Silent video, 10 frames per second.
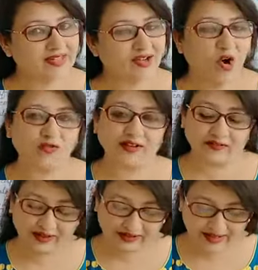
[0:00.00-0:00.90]
of living
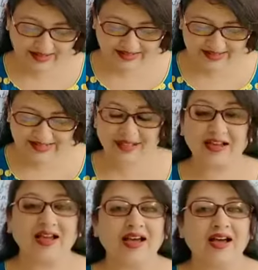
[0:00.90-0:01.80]
things.
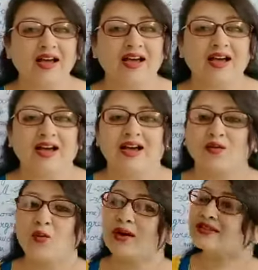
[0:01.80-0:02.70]
What is a